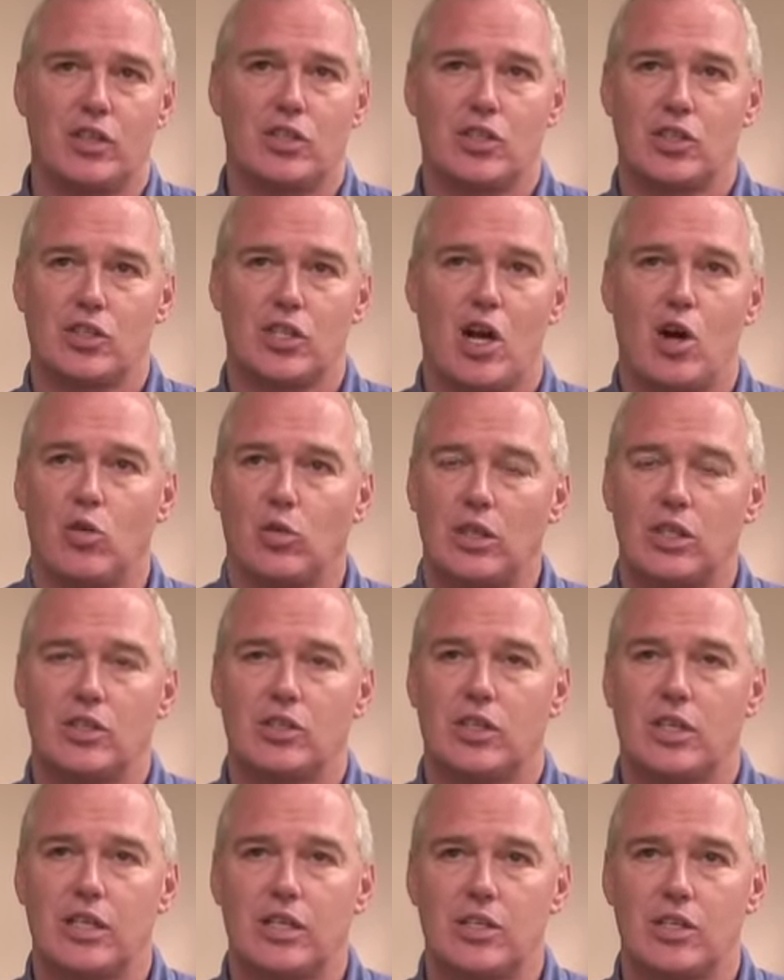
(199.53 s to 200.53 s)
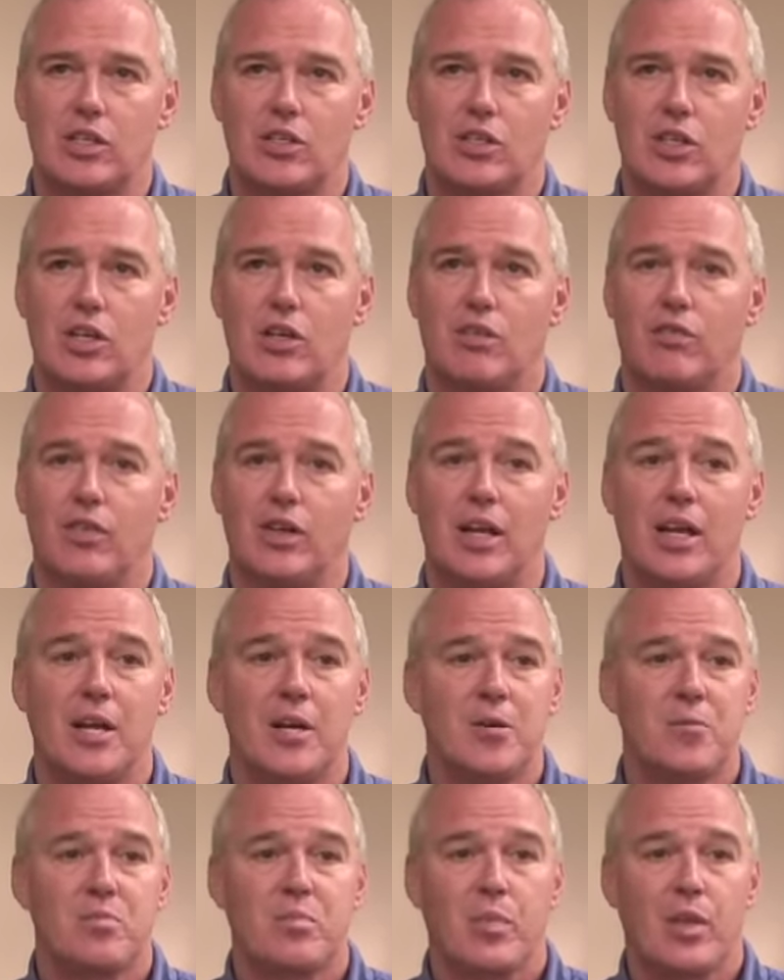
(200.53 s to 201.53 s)
It's a song that sings itself. And
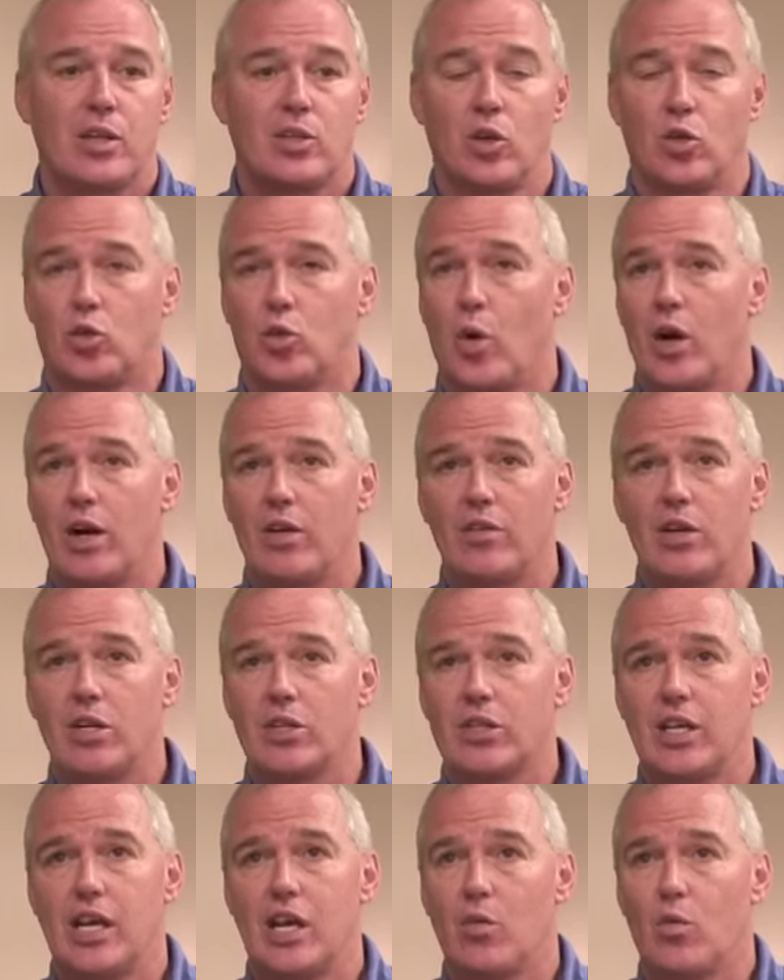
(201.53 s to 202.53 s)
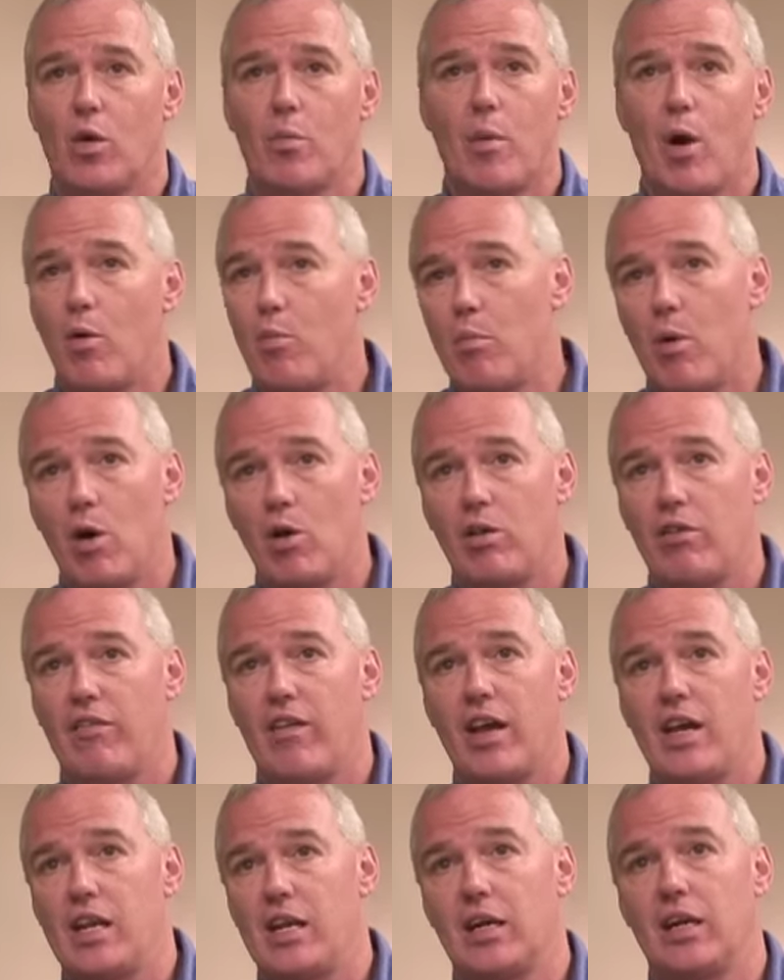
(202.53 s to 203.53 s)
so 12 years in, we're more
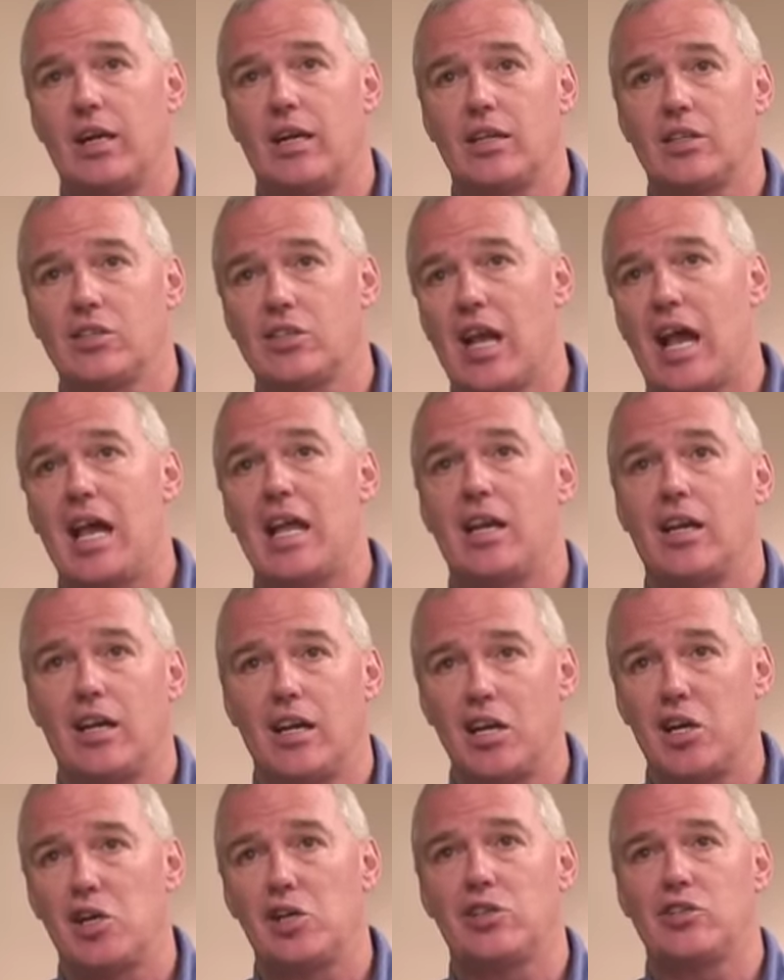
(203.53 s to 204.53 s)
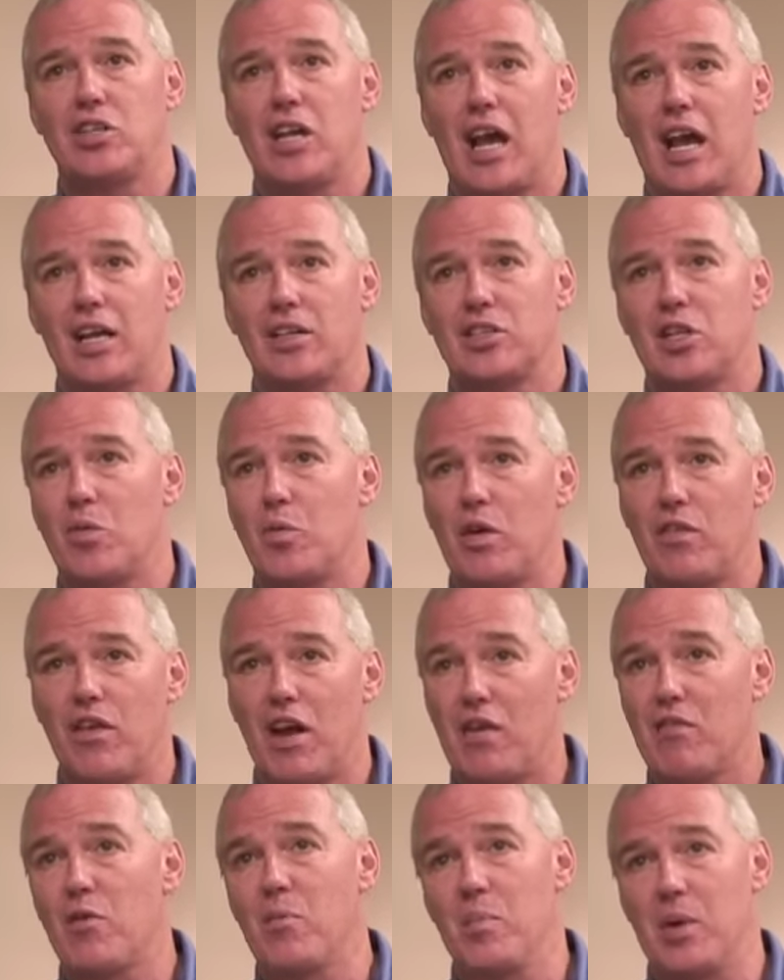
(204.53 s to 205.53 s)
motivated and excited and energized than we've
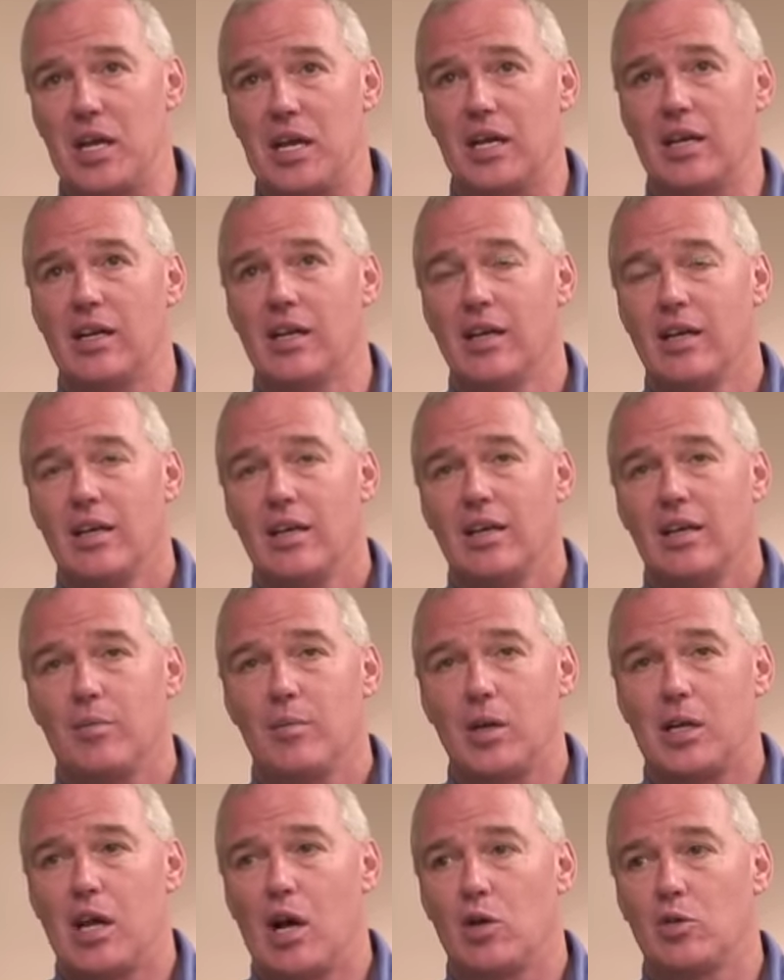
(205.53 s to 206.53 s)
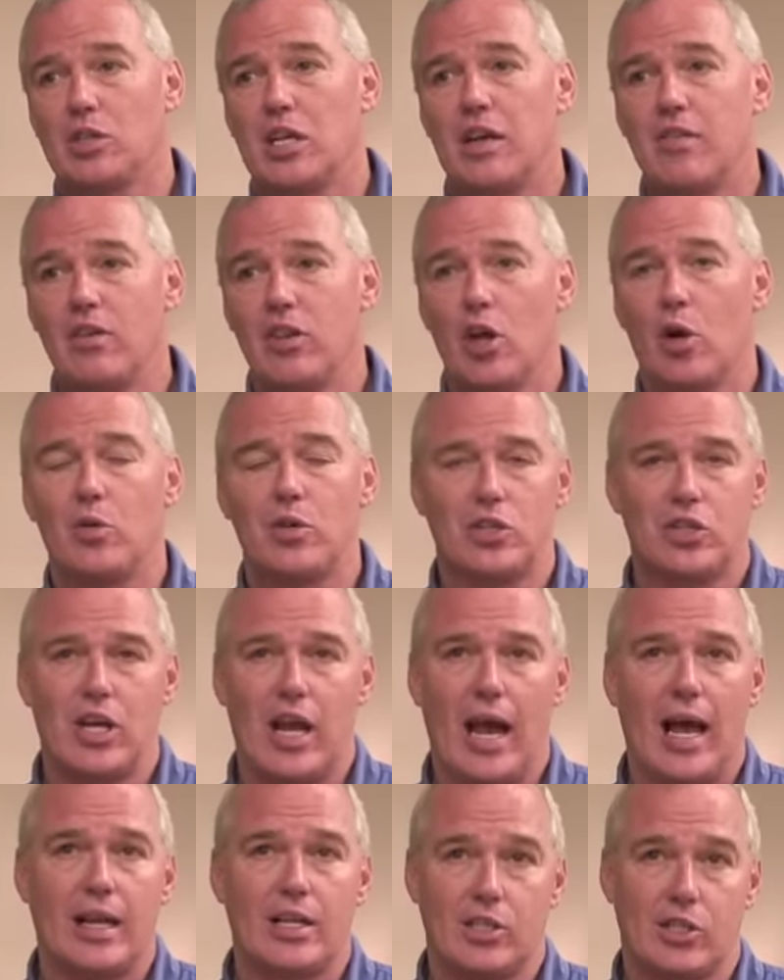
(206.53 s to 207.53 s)
ever been, because even though the
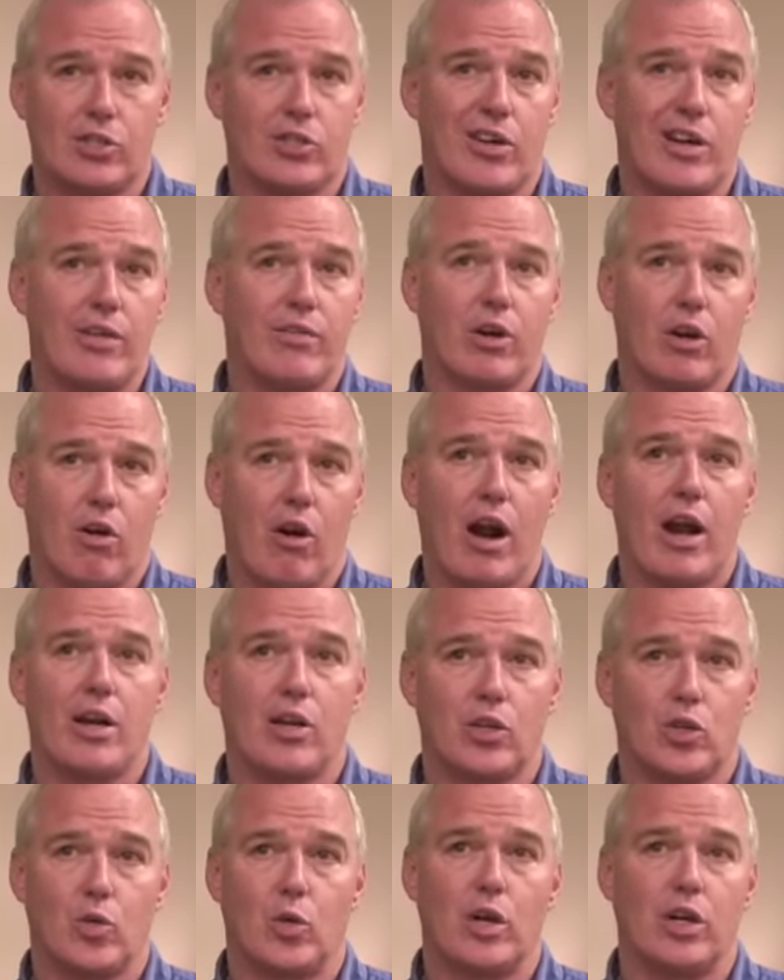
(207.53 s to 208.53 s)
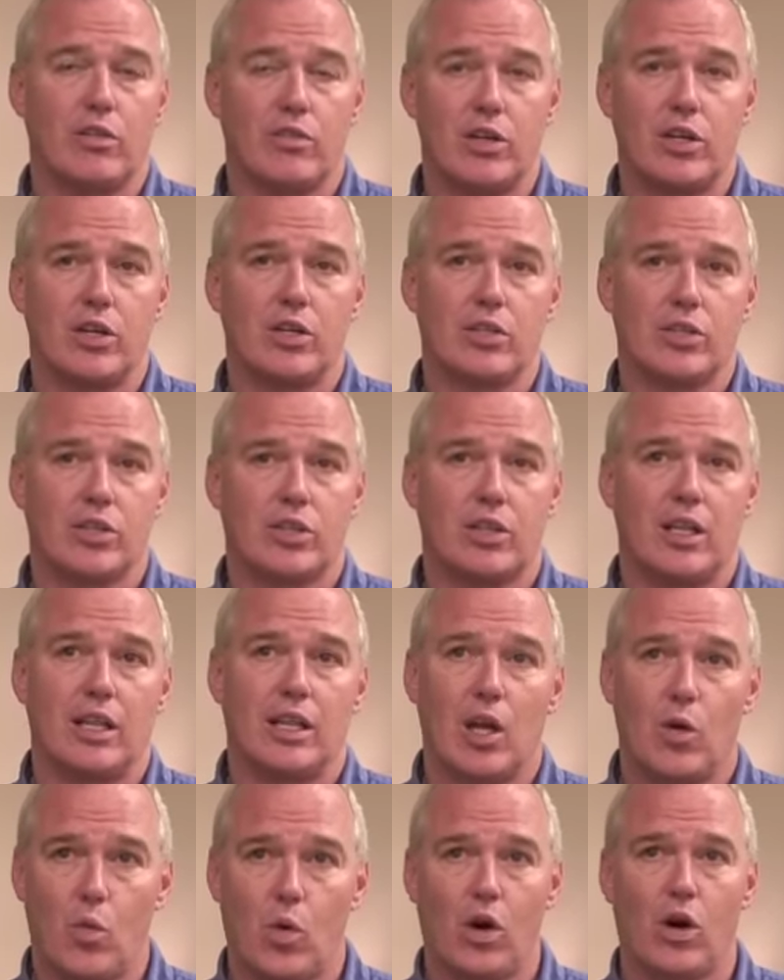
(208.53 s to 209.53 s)
challenges are even greater 12 years than
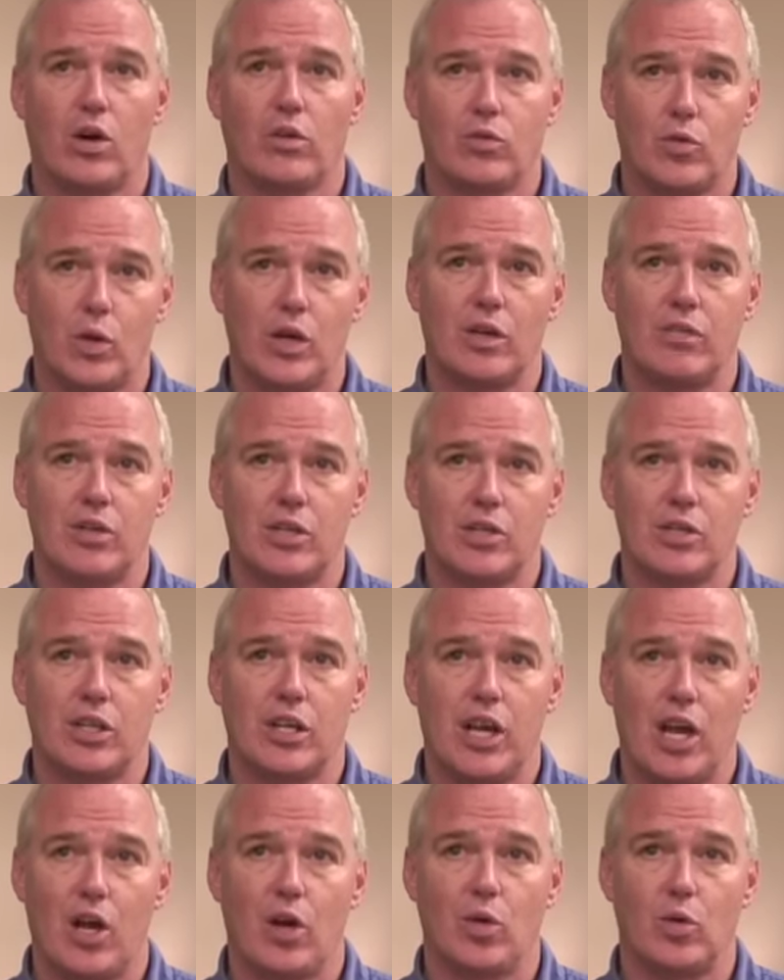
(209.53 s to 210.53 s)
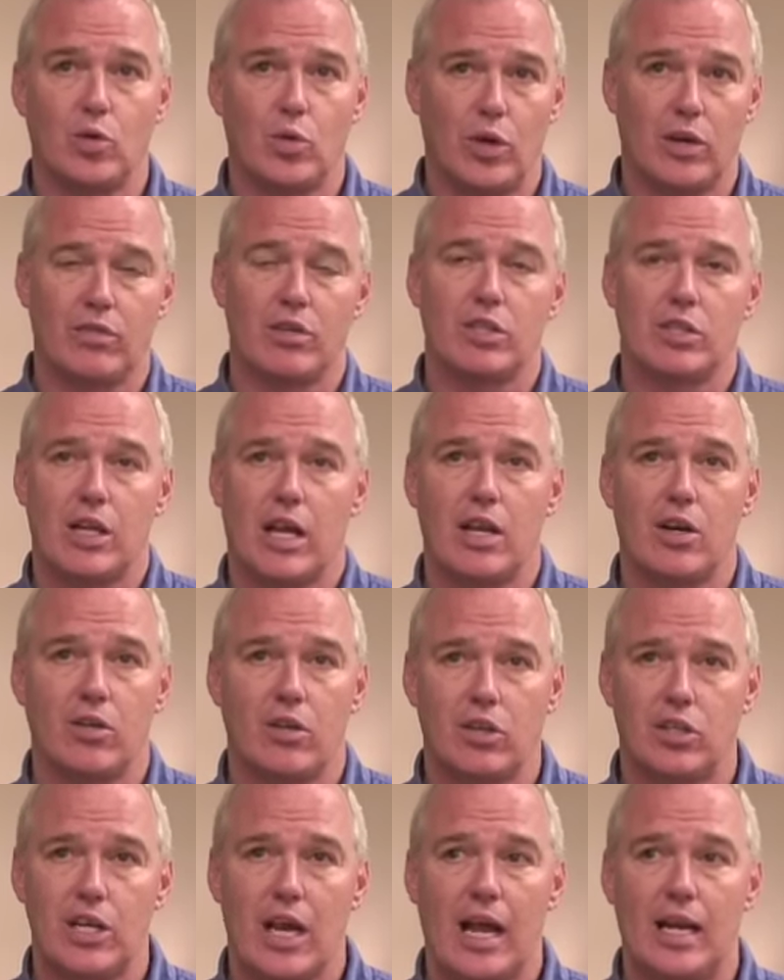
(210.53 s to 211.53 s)
they were 12 years ago, 12 years later
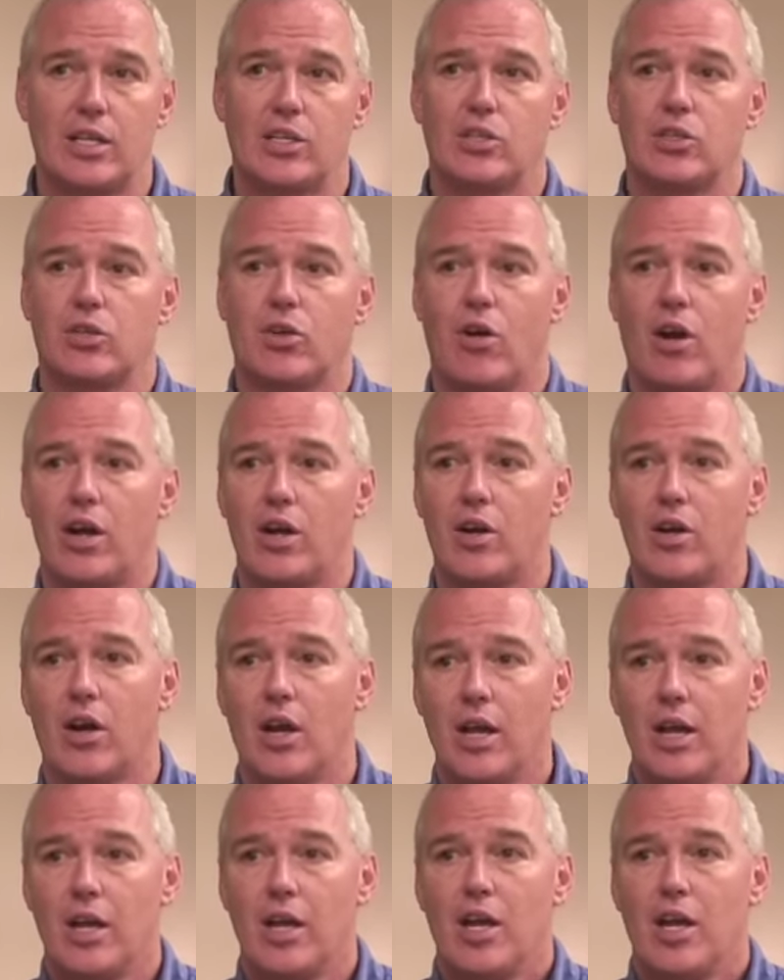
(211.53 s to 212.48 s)
the challenges are greater,